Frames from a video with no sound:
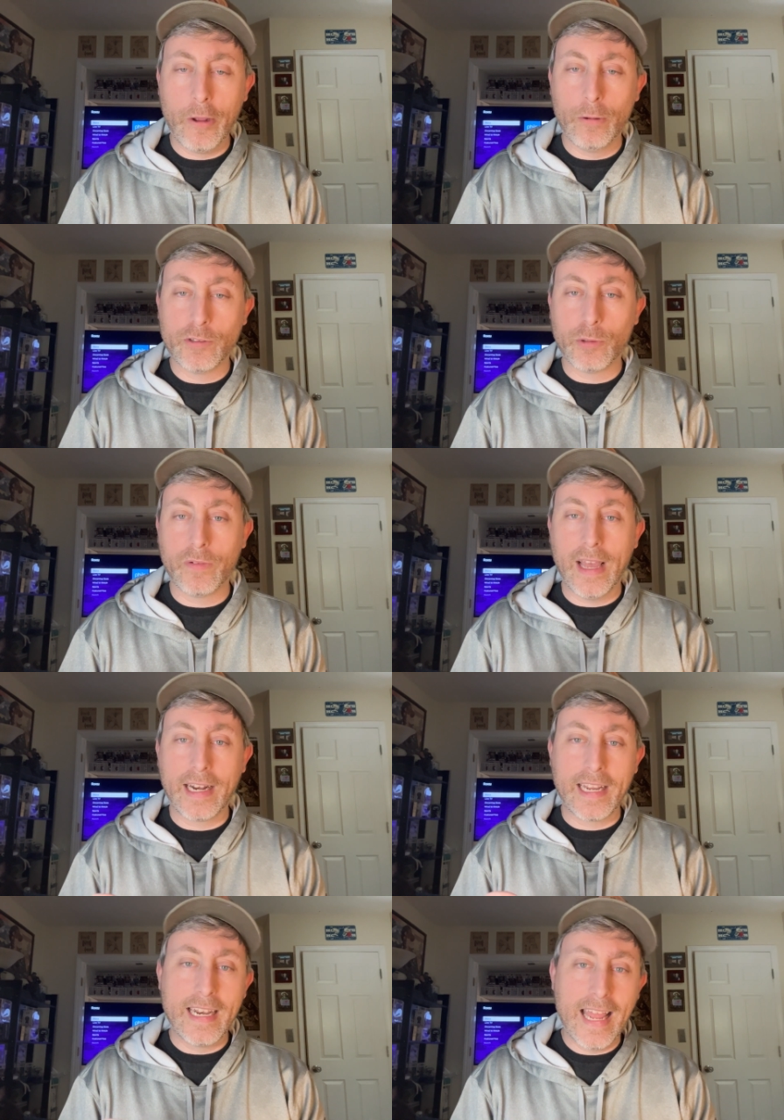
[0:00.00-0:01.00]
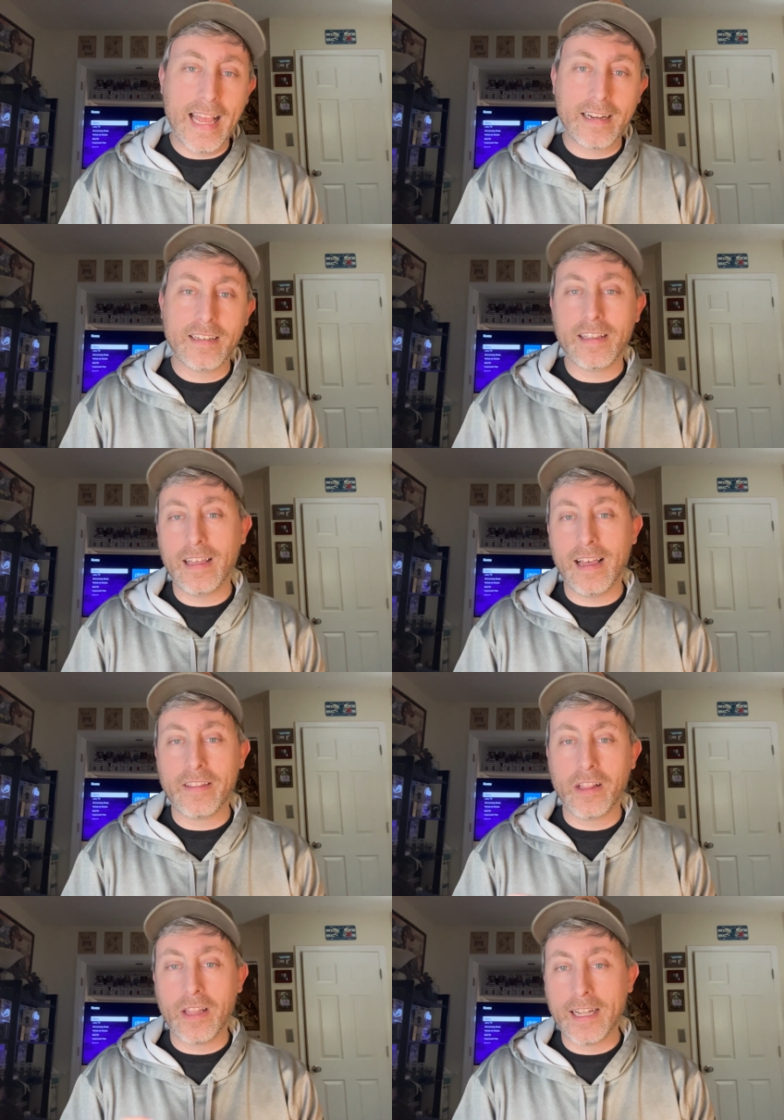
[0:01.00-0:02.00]
sort of how to connect
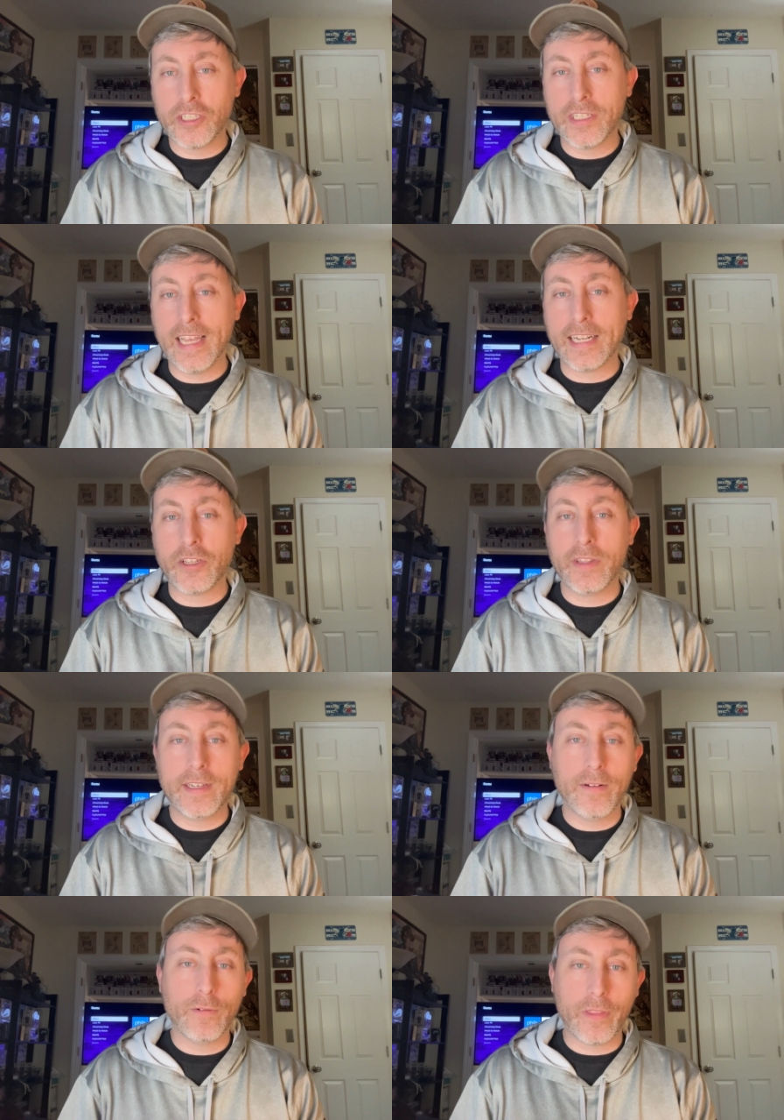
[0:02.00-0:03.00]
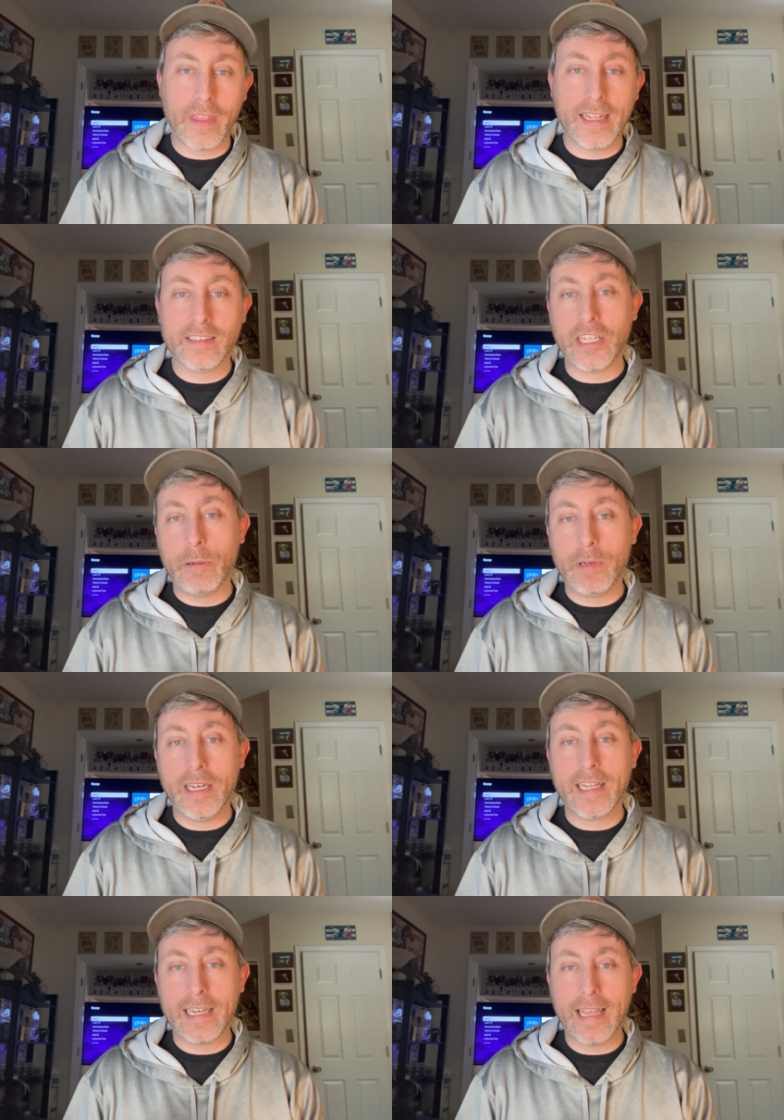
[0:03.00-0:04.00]
the Logitech to the different things that you would
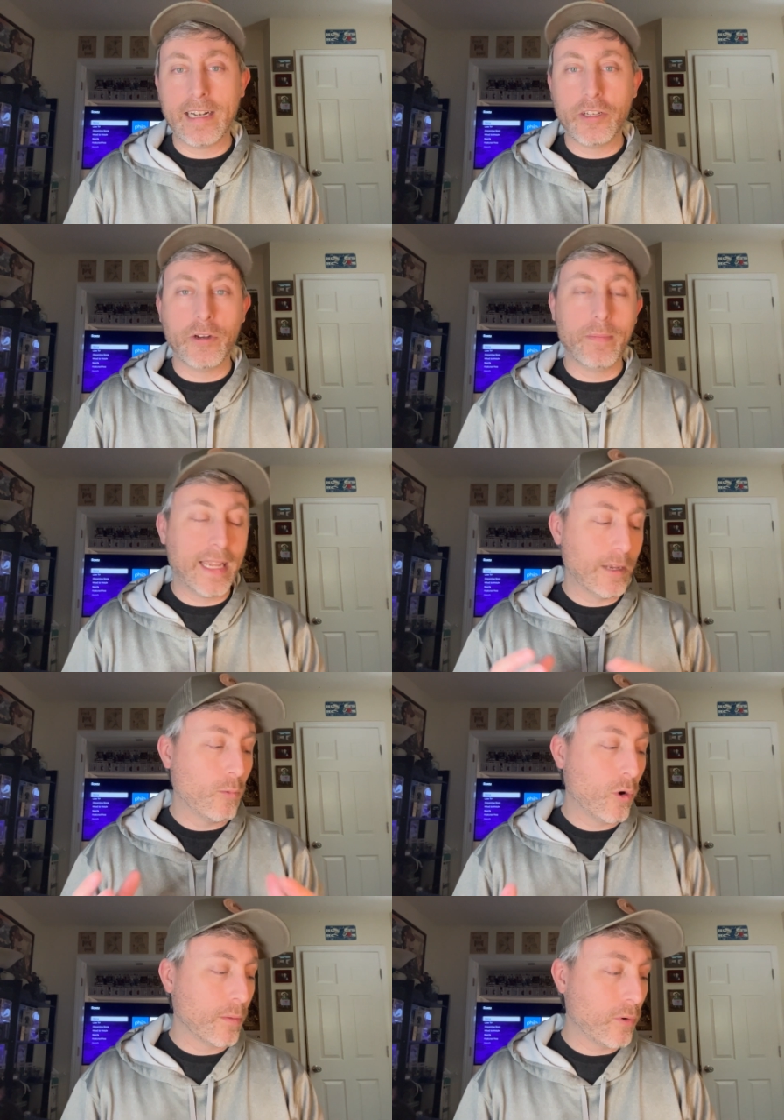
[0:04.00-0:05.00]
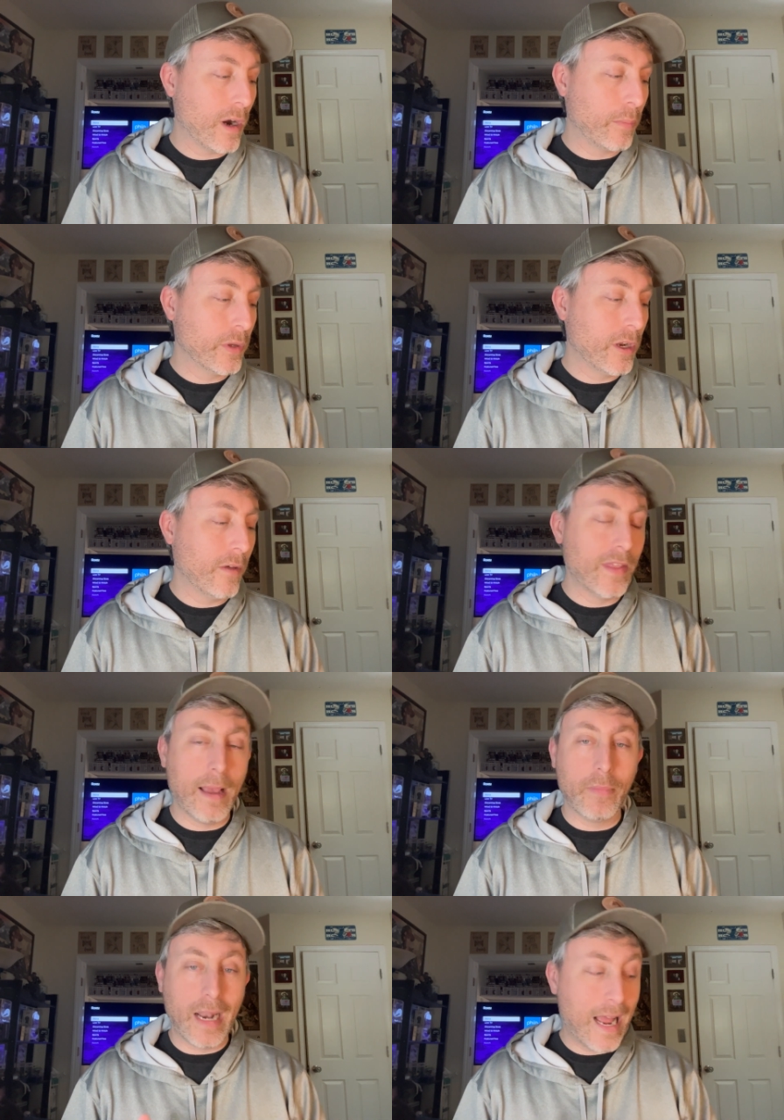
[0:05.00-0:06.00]
need to connect it to make it work properly and all
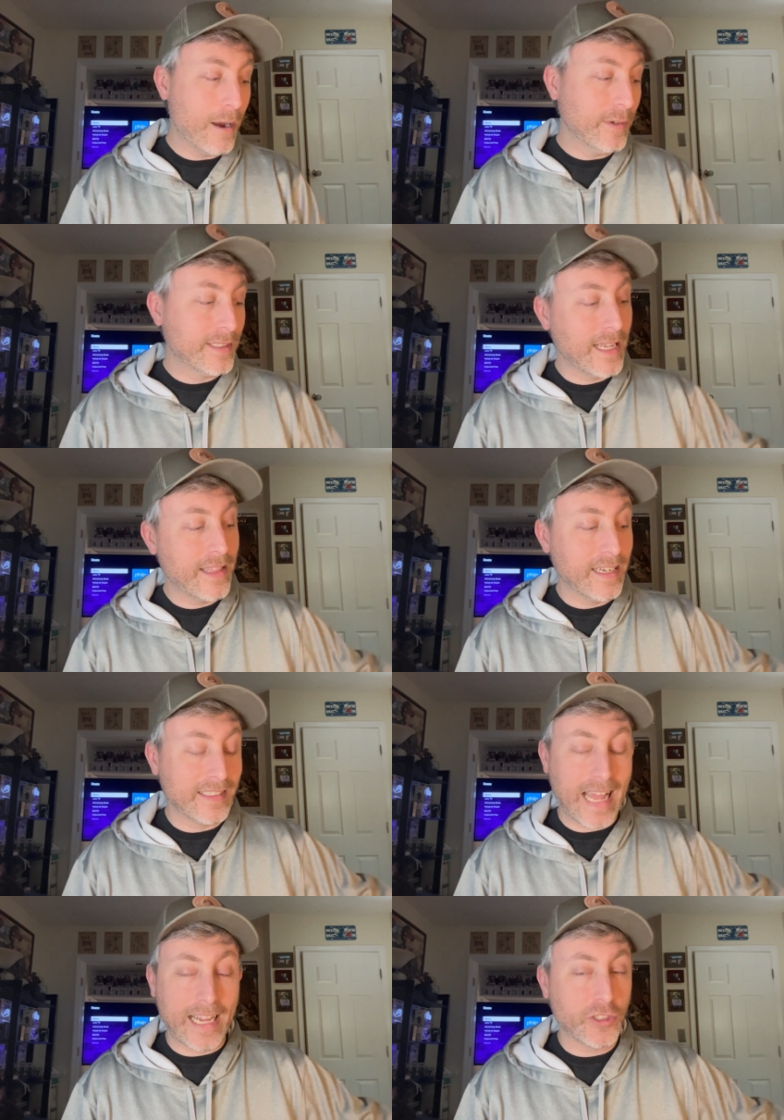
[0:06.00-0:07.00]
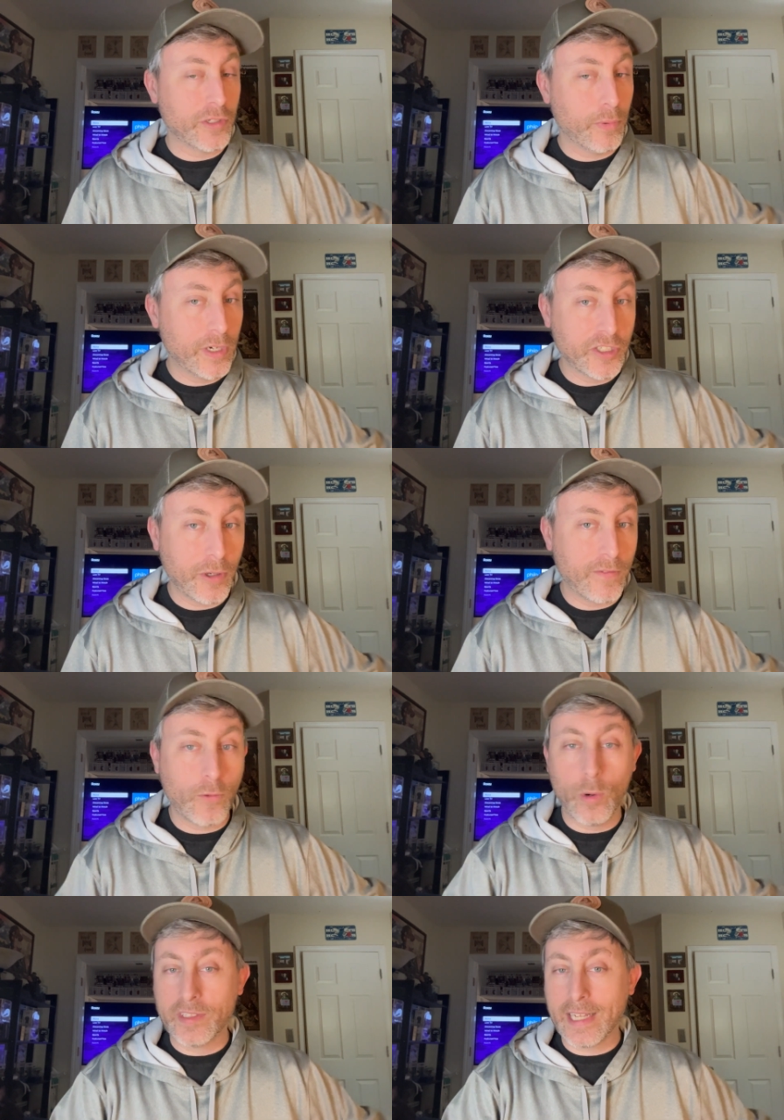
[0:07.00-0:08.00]
that. But I would say that it's actually pretty
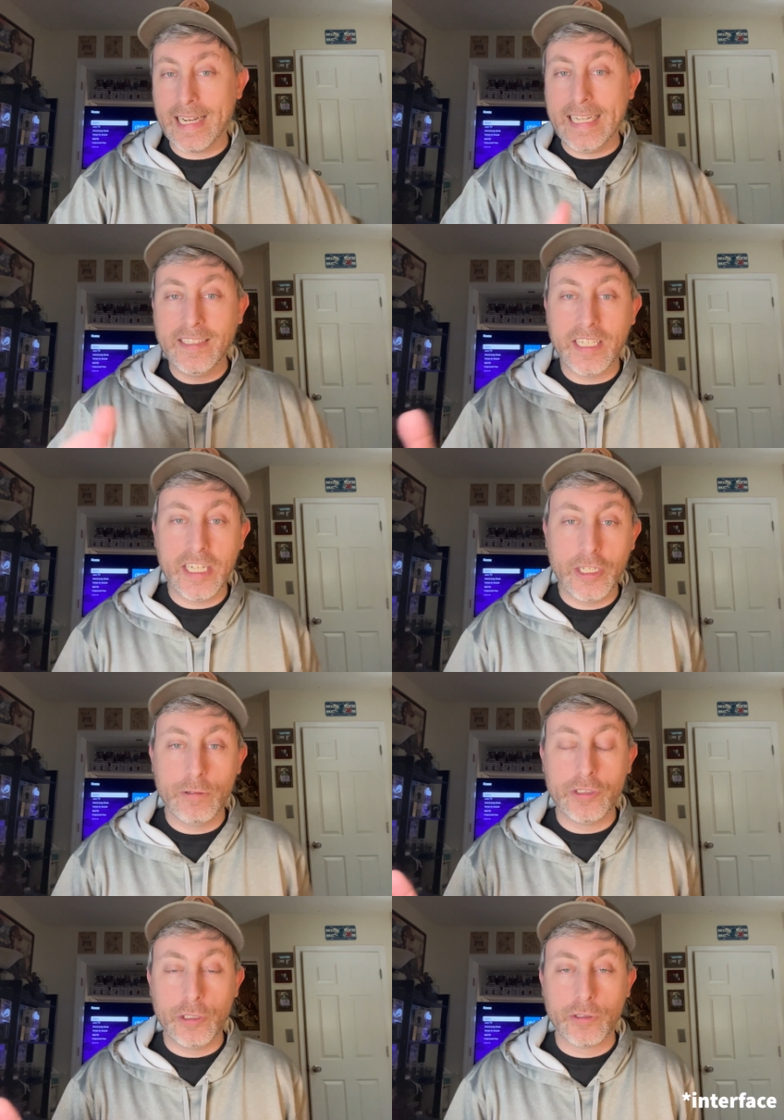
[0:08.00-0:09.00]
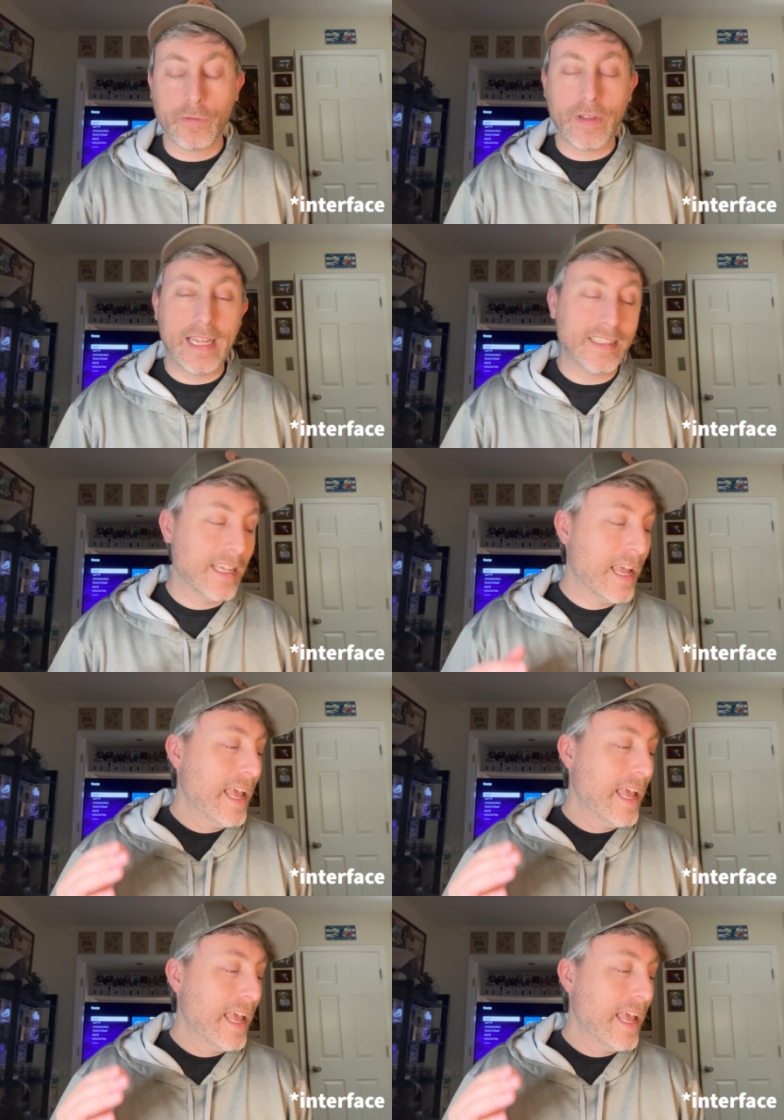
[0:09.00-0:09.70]
straightforward. It's got an easy to use user face.